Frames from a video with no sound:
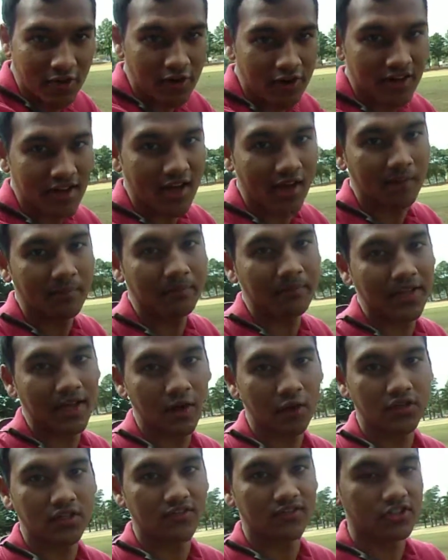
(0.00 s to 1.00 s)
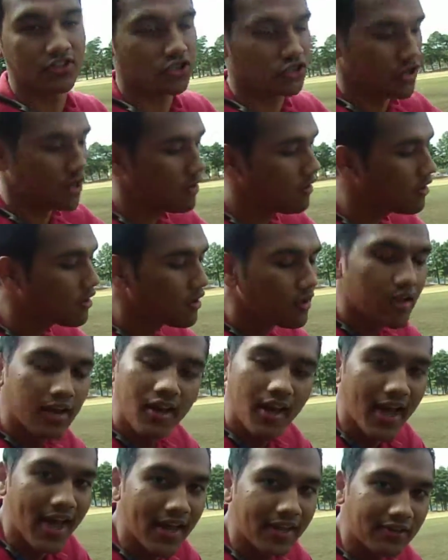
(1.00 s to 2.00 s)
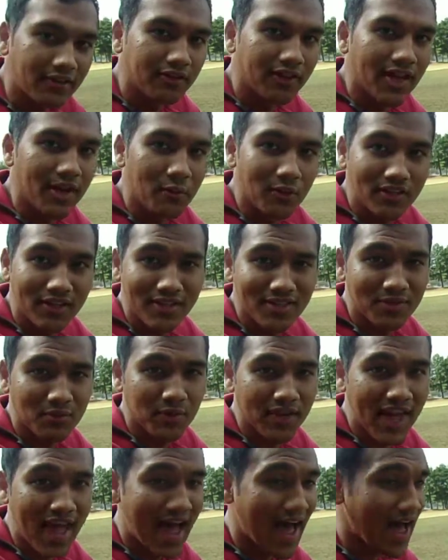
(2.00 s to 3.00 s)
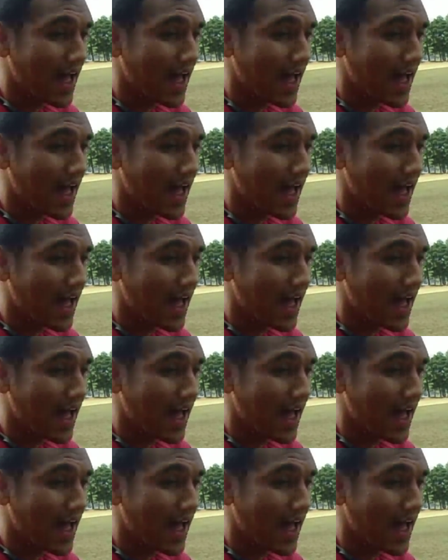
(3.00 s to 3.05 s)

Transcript: Chowdhury. I'm the host of this show. And today with us we